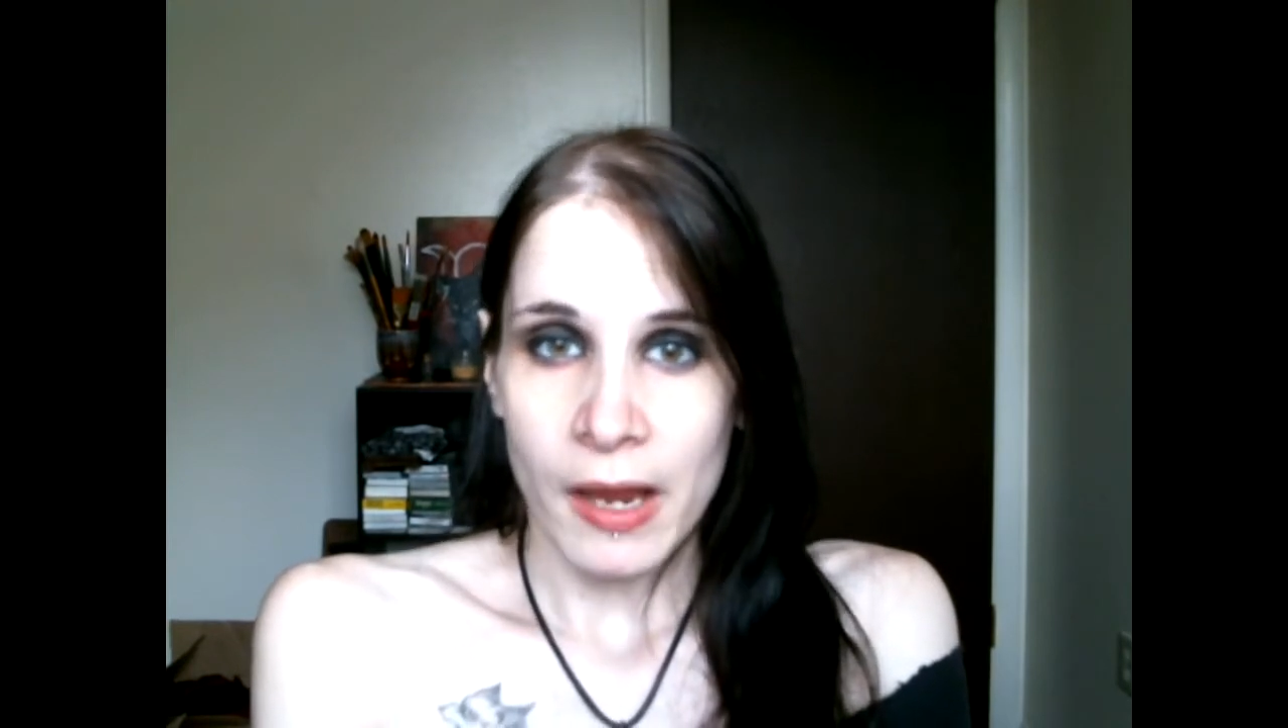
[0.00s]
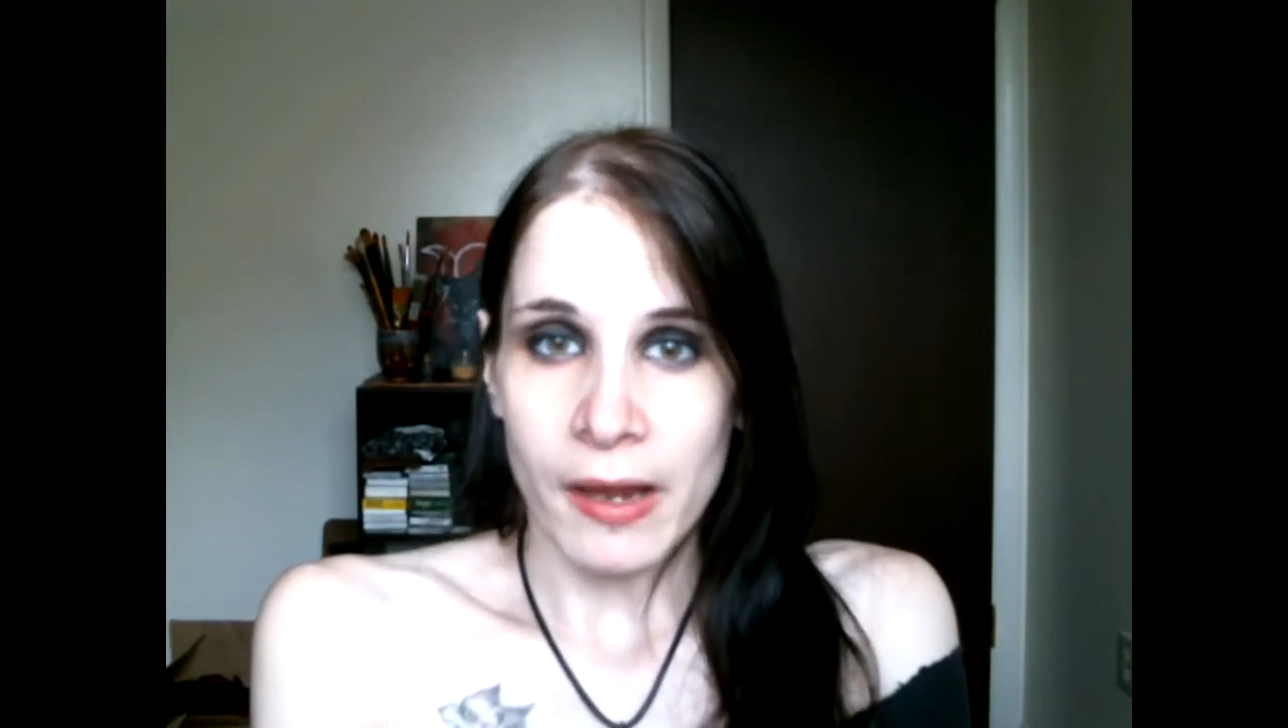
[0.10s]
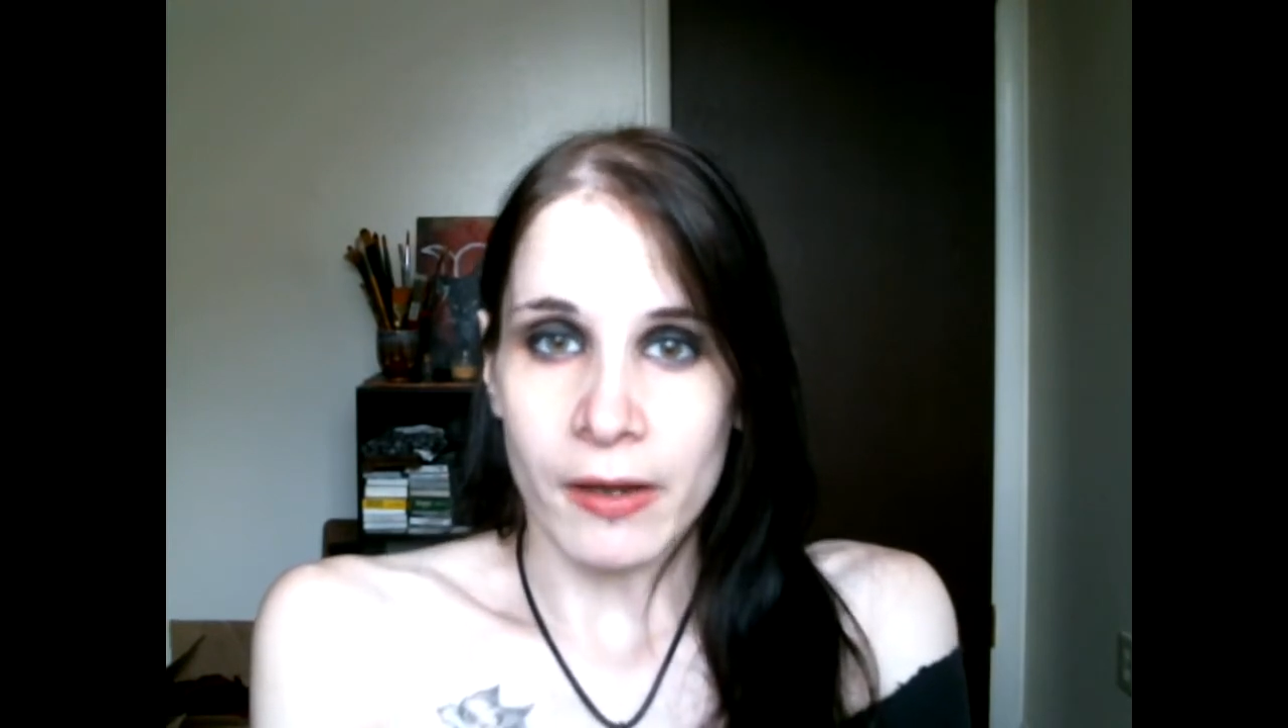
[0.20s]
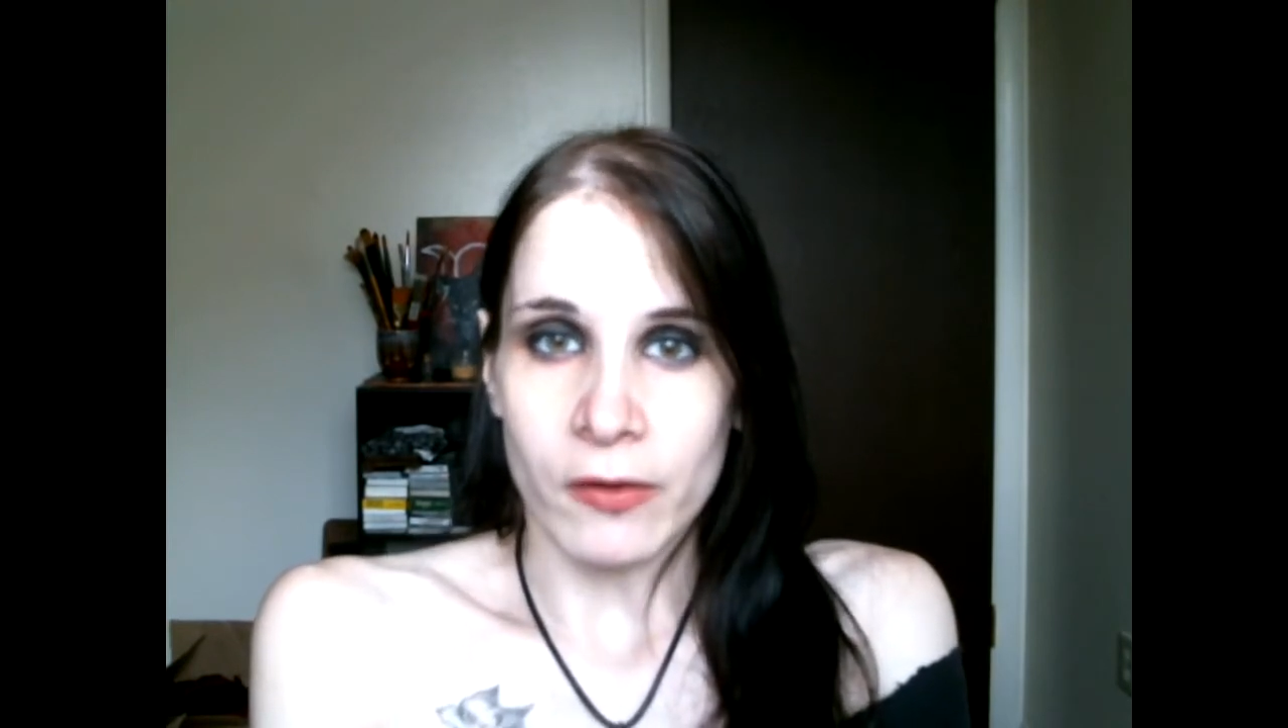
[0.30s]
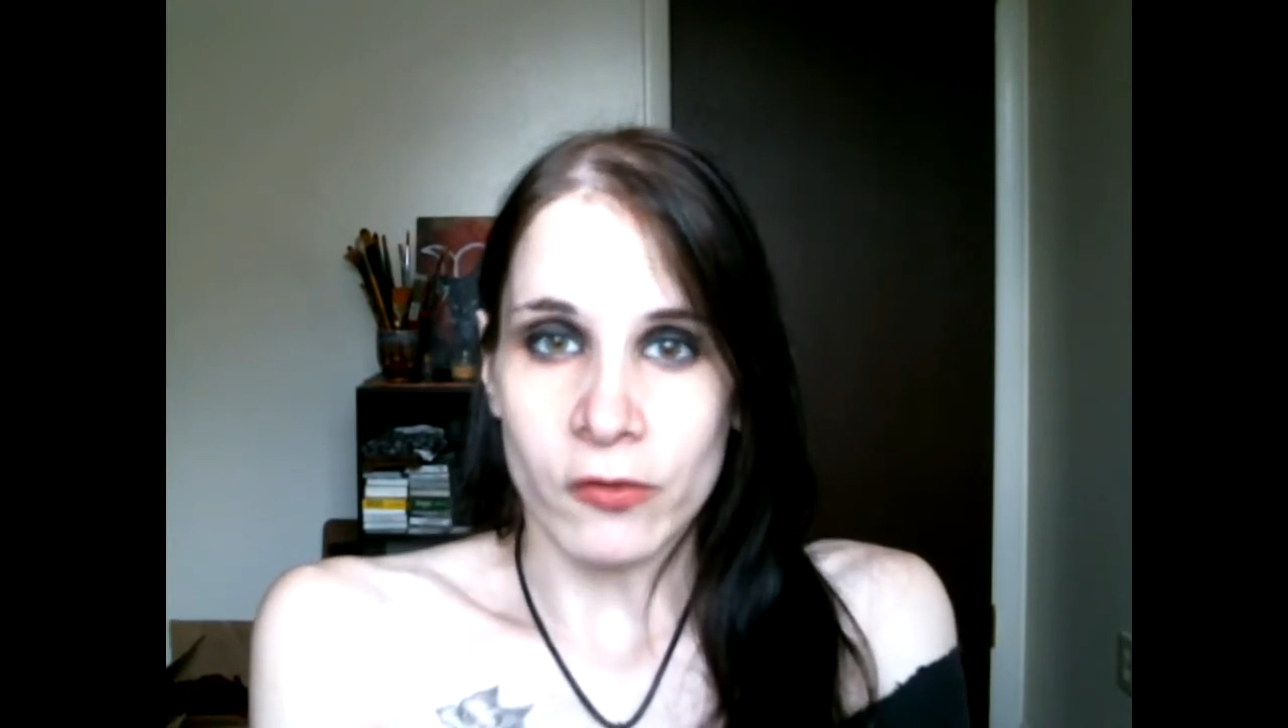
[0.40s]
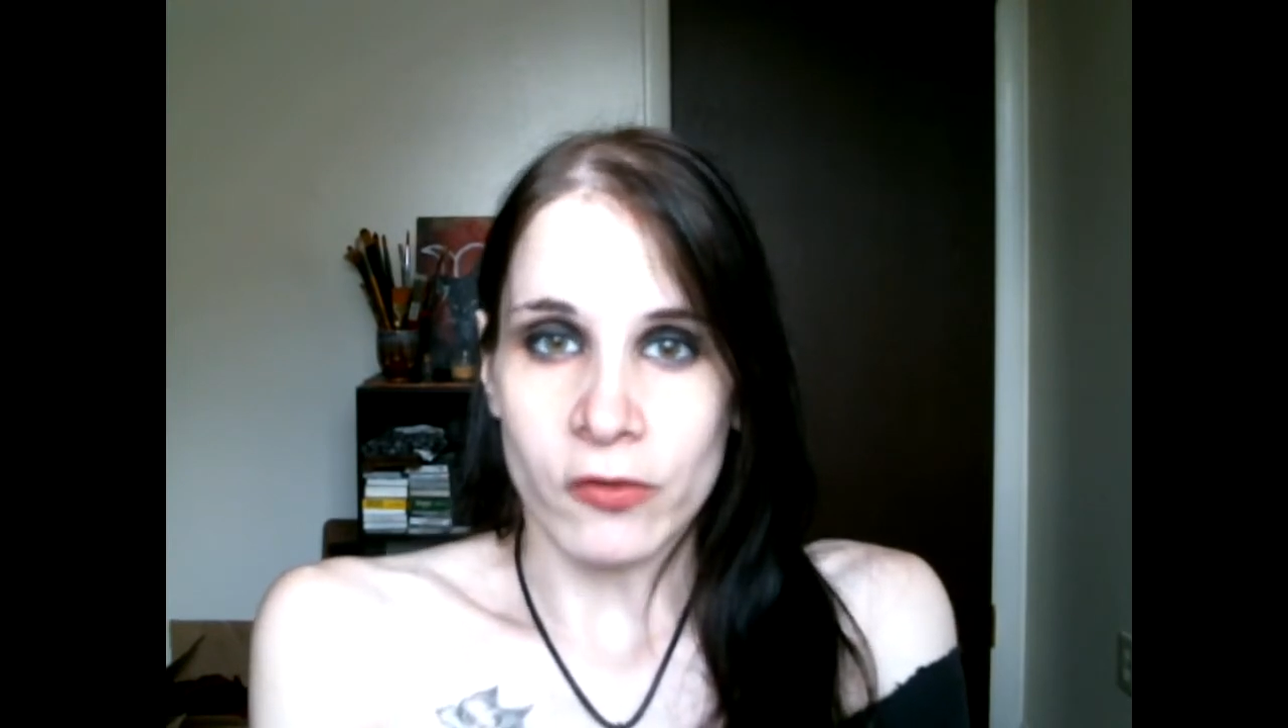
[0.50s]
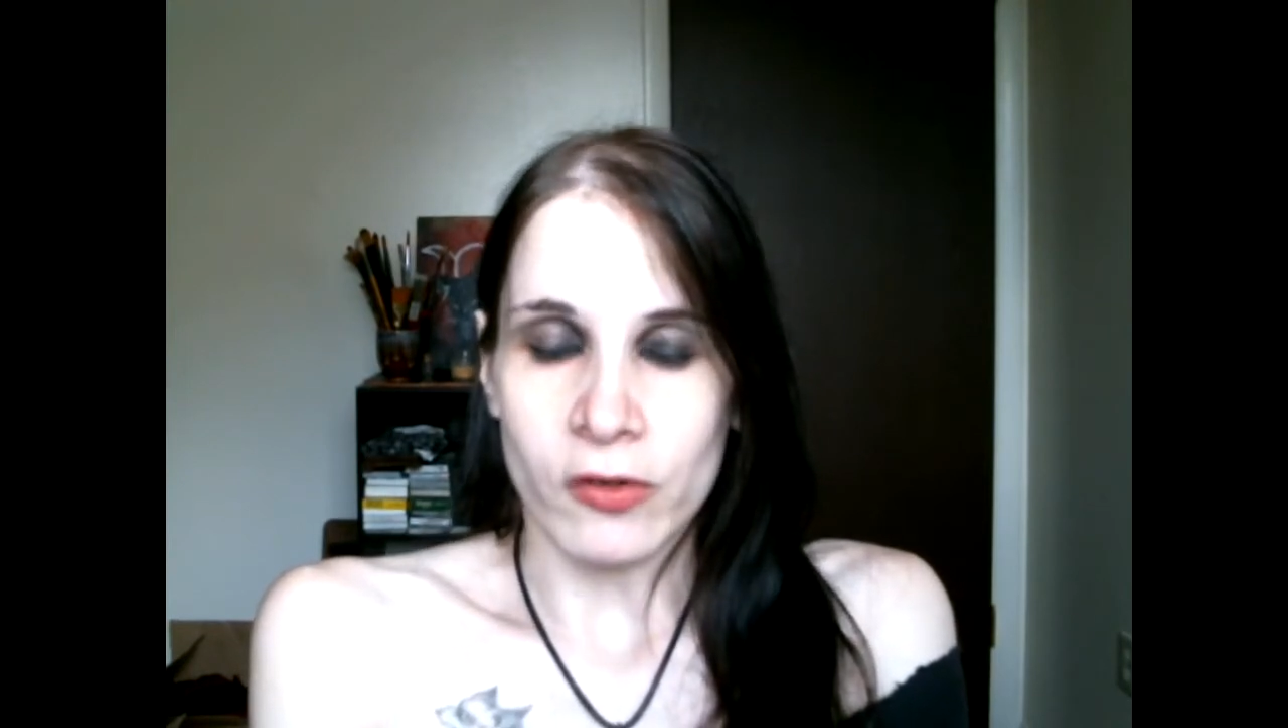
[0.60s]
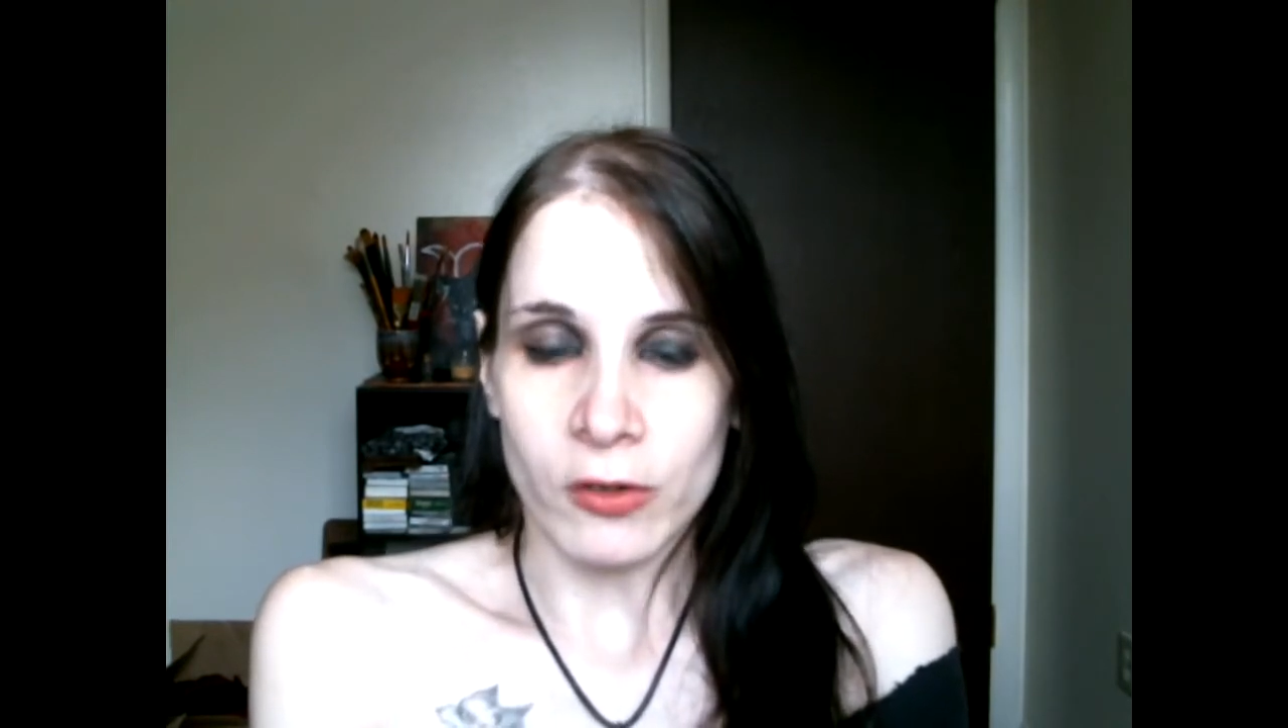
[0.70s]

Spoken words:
as their